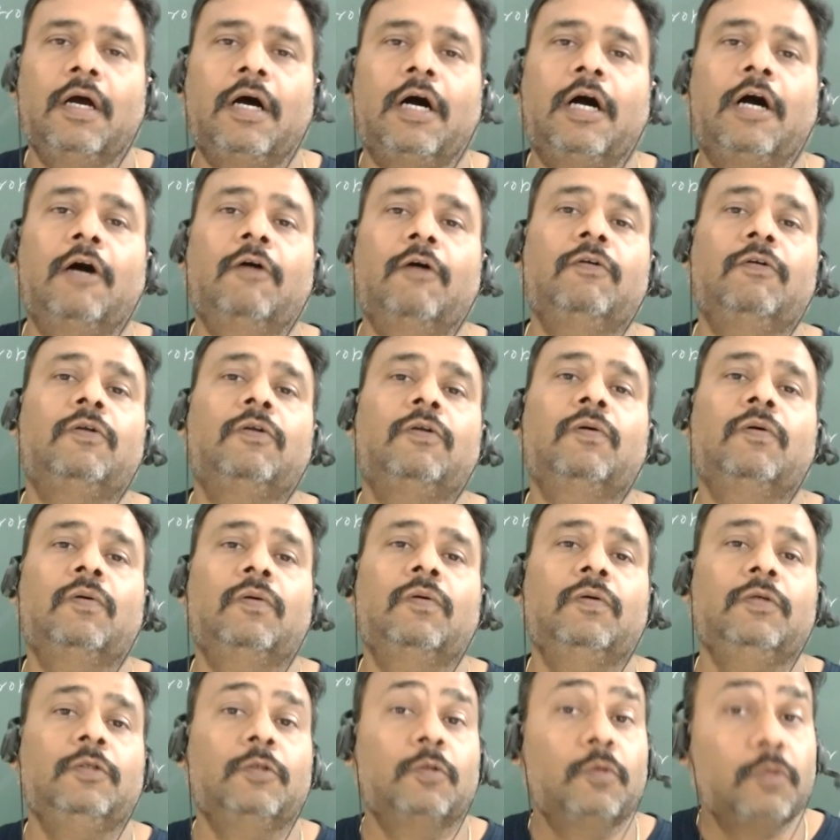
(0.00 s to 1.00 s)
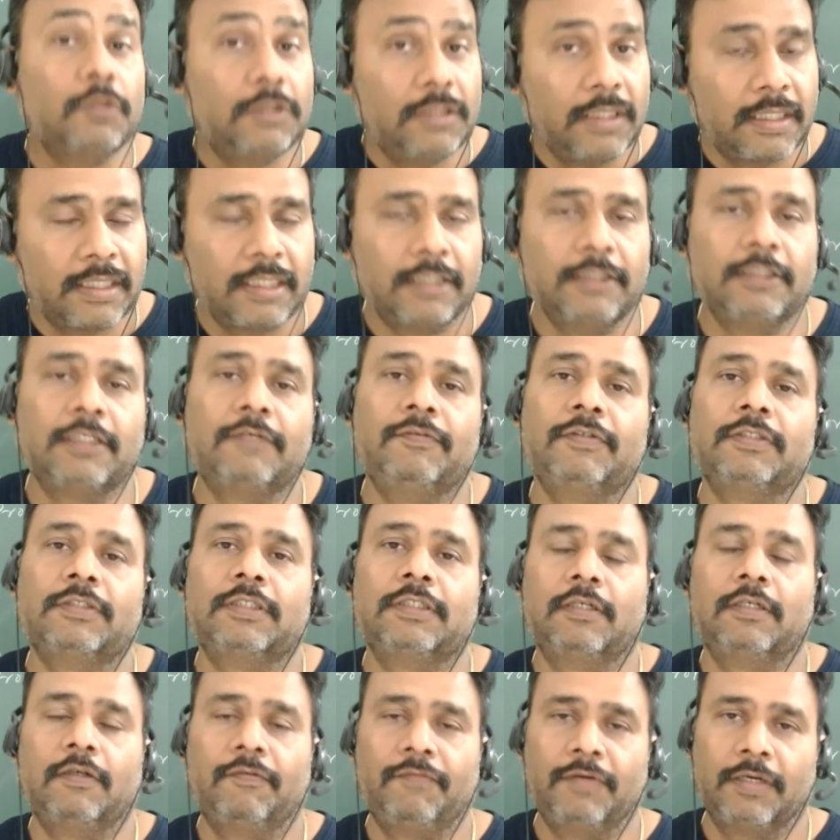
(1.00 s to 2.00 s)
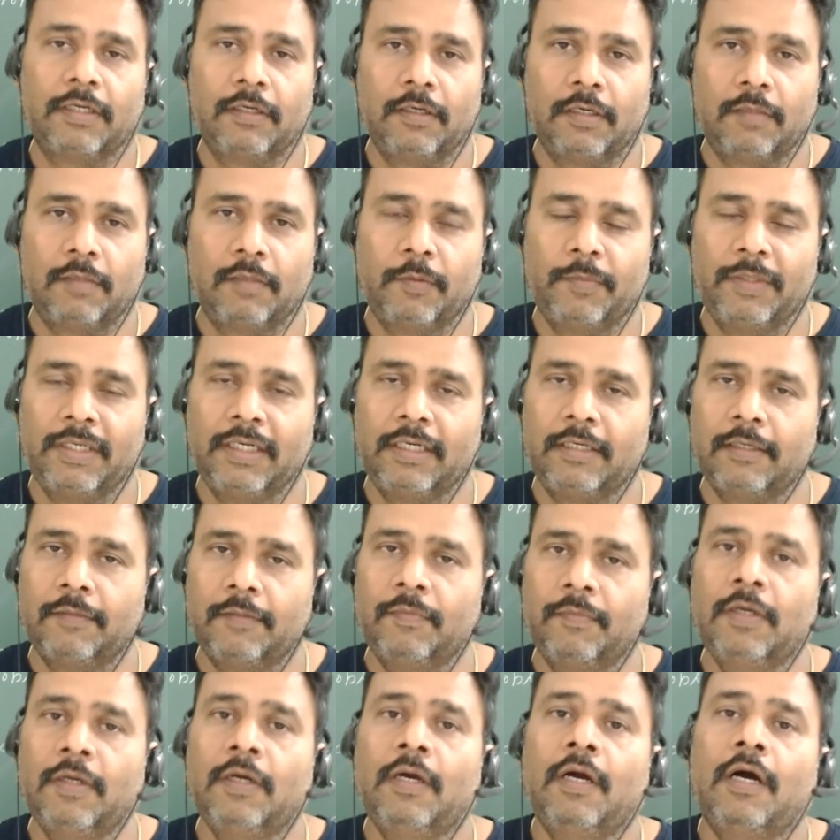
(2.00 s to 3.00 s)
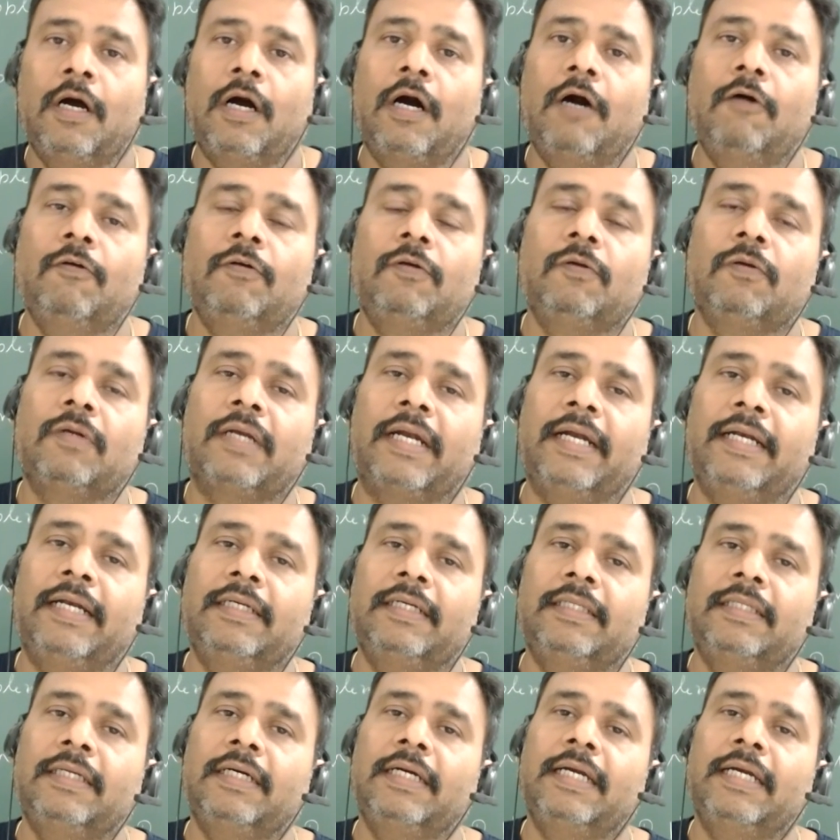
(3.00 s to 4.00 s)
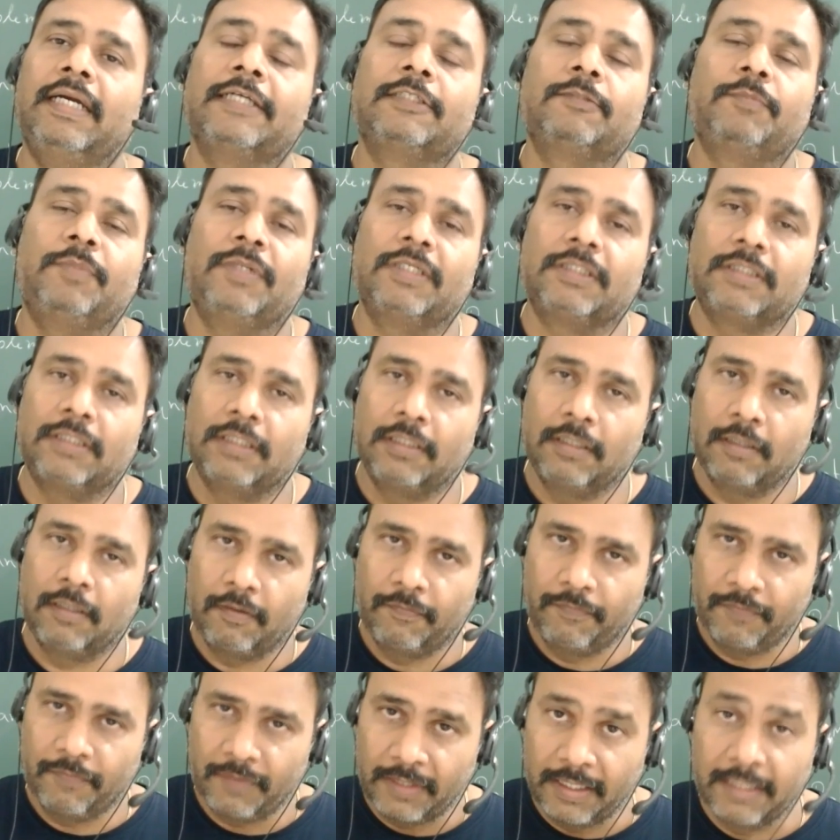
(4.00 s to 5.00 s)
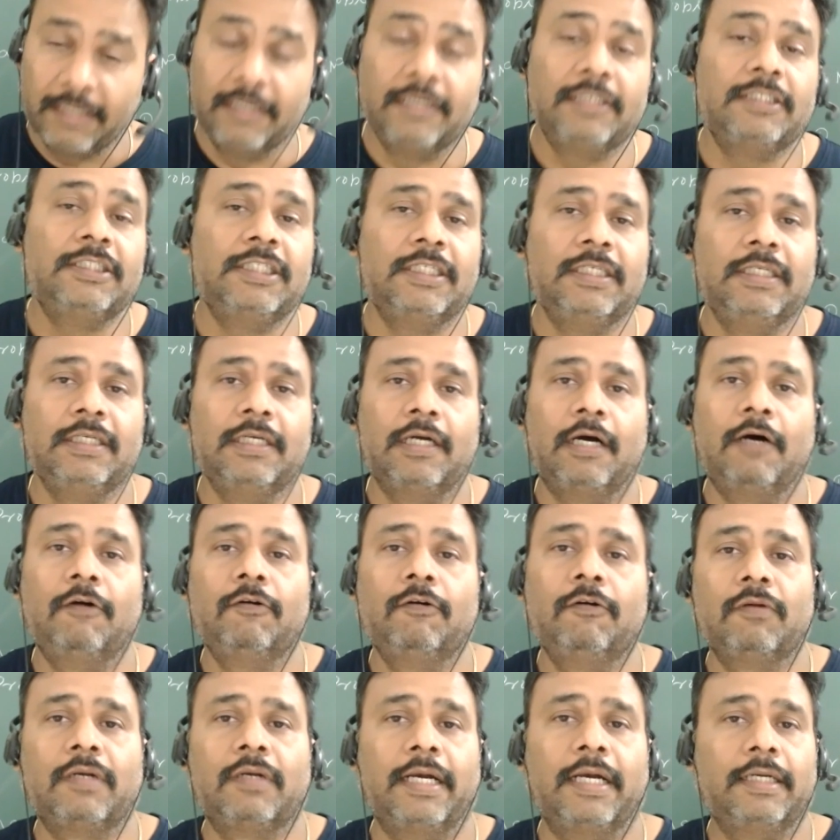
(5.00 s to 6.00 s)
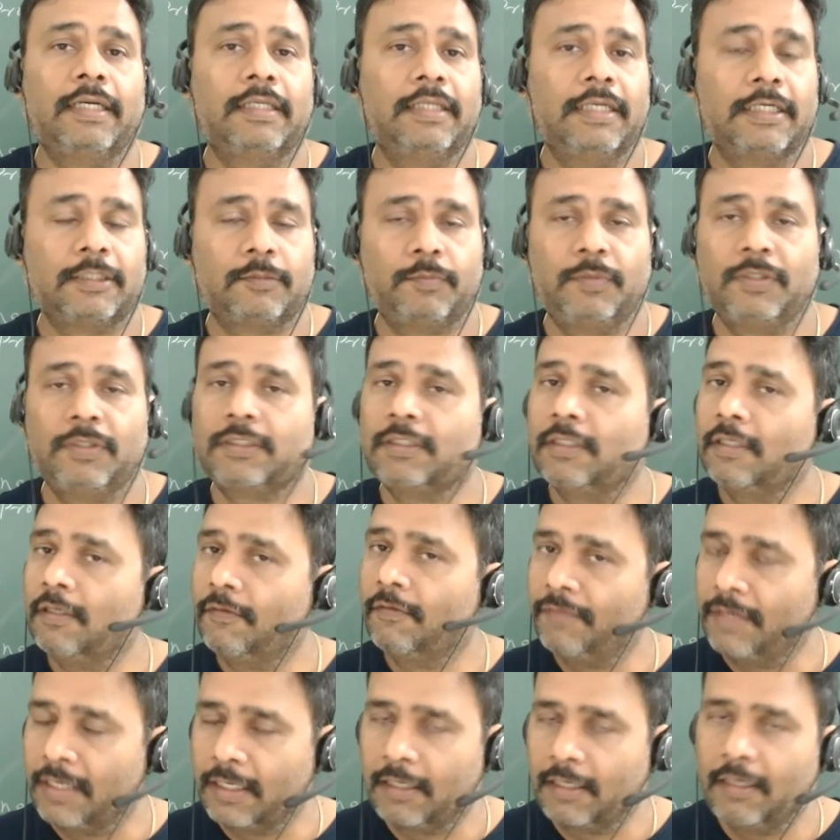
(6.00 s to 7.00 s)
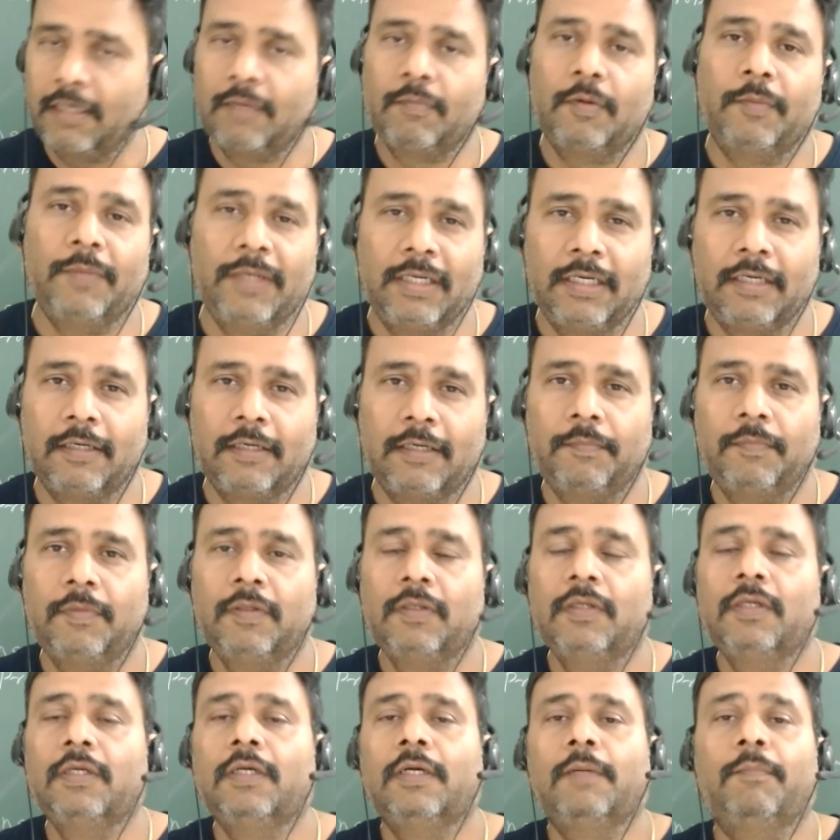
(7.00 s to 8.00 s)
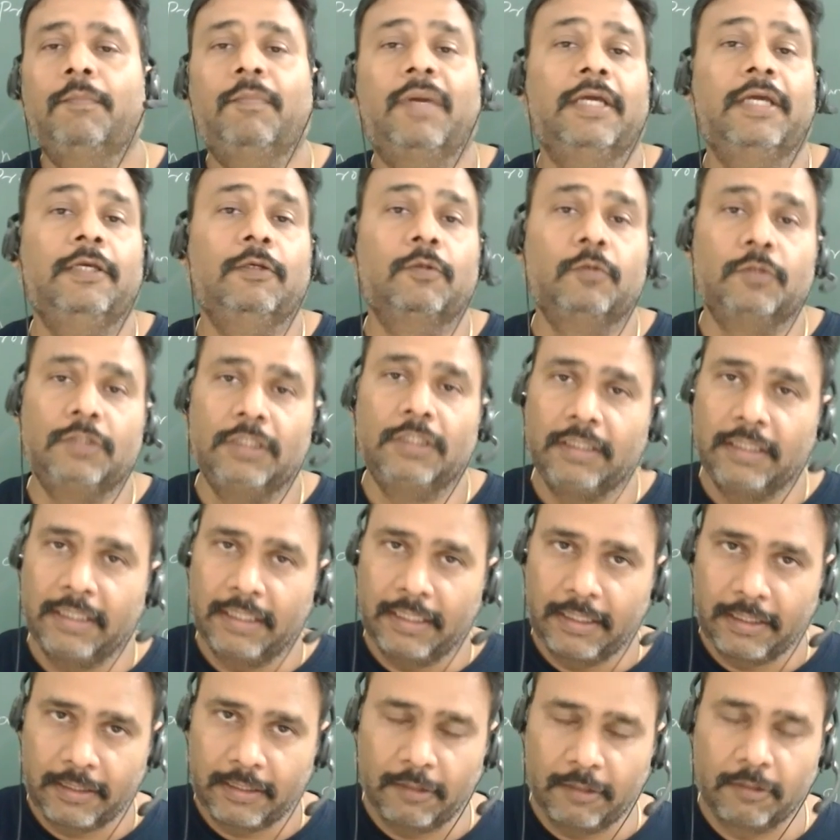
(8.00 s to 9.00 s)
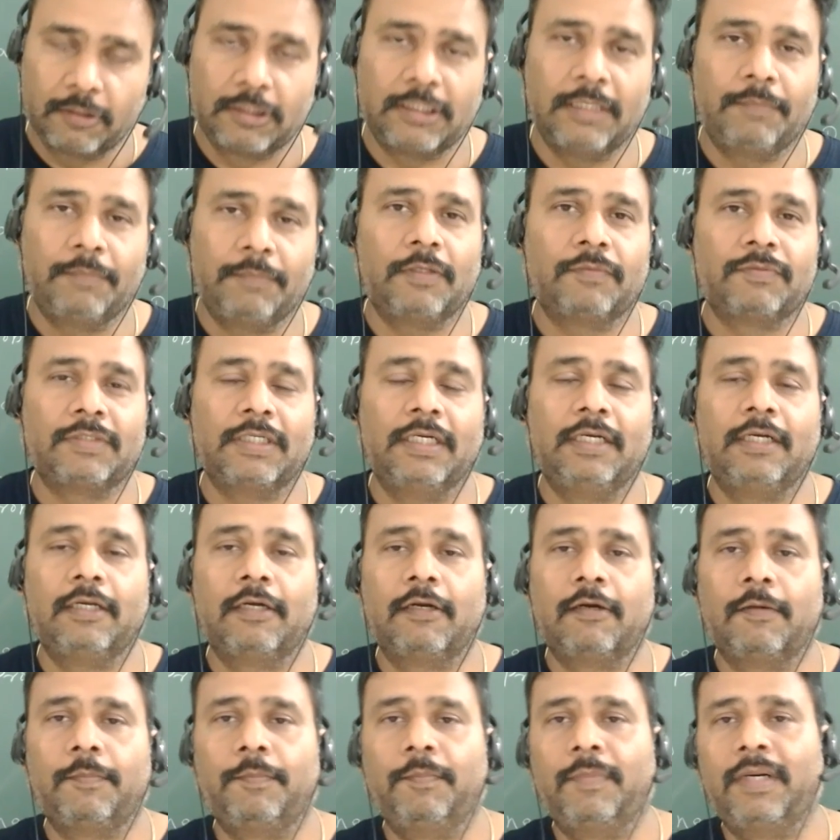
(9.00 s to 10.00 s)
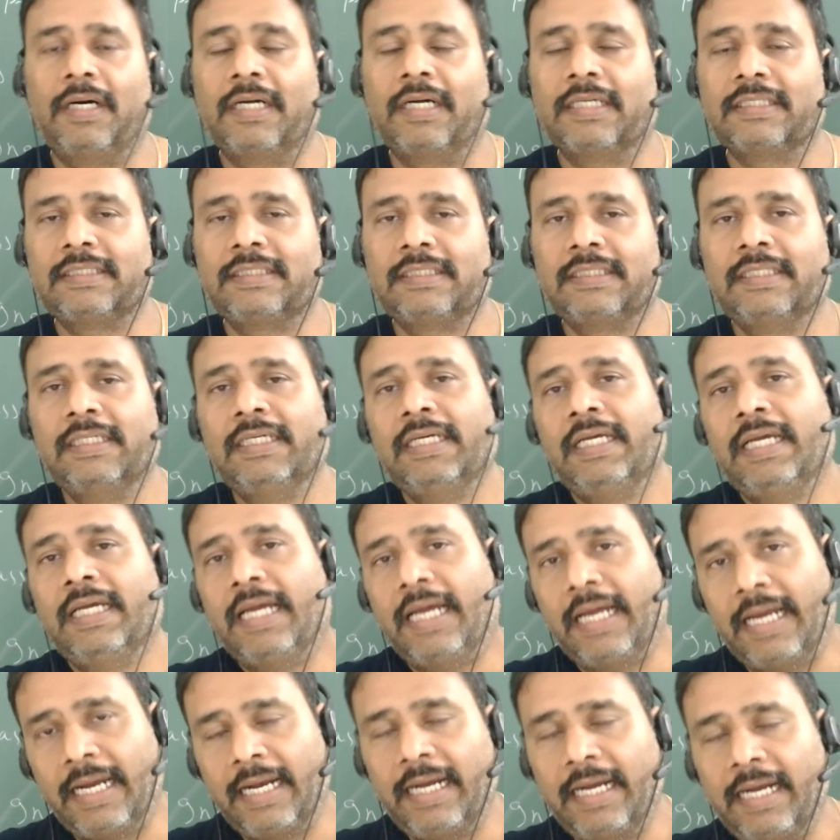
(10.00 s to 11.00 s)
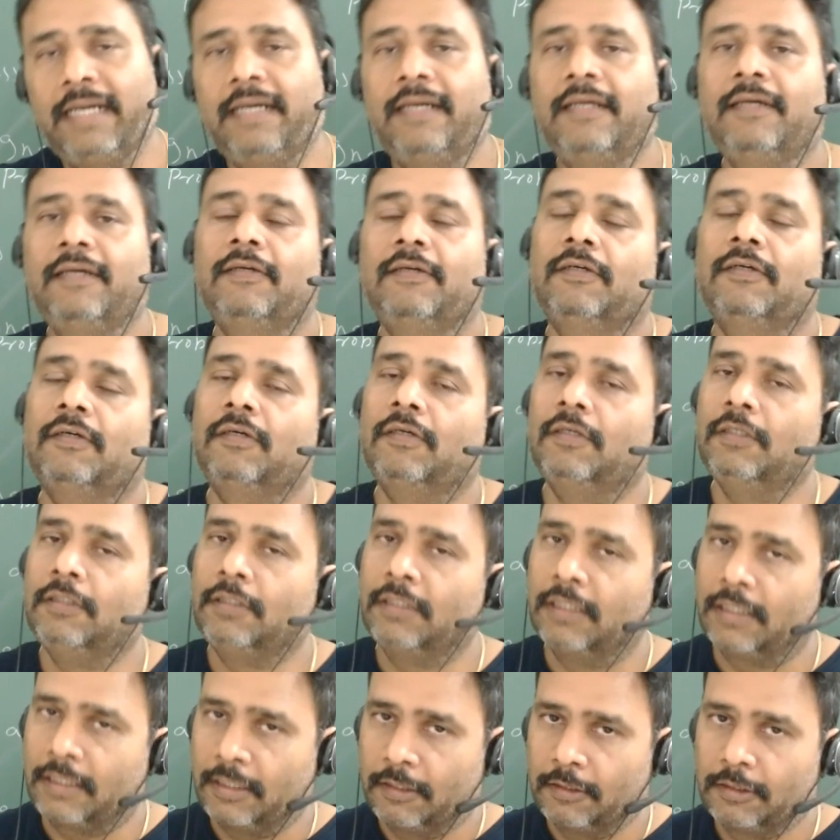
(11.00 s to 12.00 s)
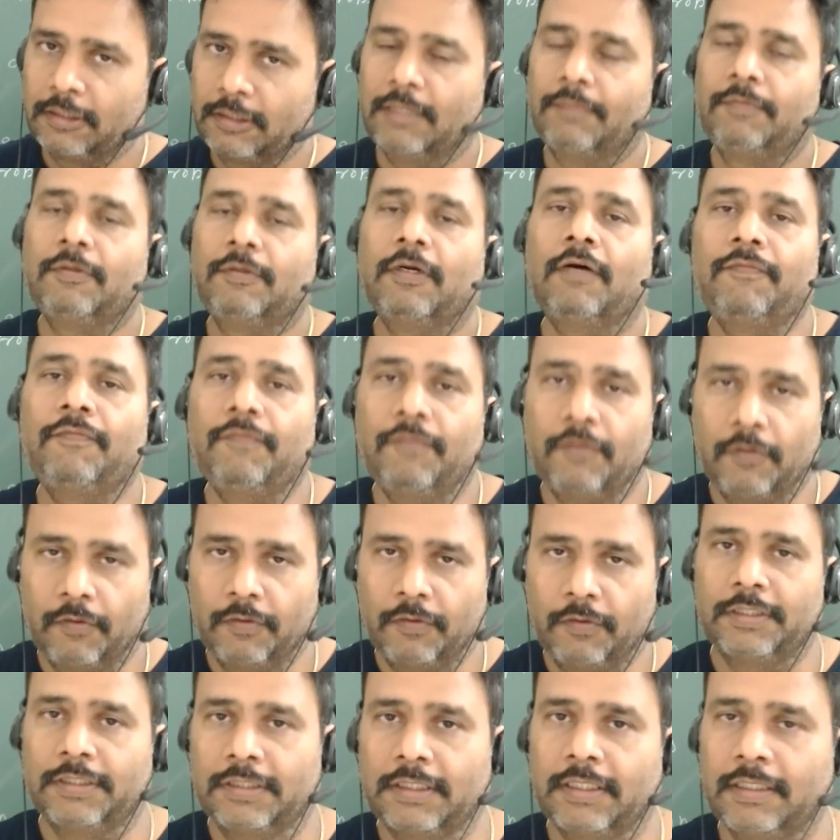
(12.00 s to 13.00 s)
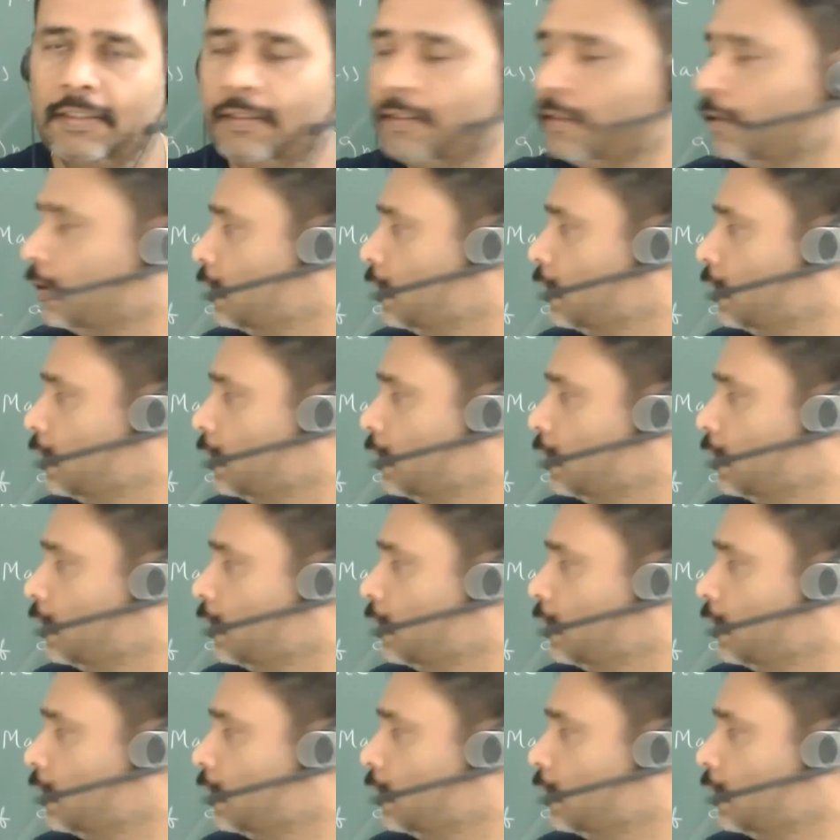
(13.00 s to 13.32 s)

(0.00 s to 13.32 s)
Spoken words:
how to use the conservation of angular momentum, how to write the expression of energy, how to write the expression of angular momentum by using the concept of center of mass and the concept of rotation.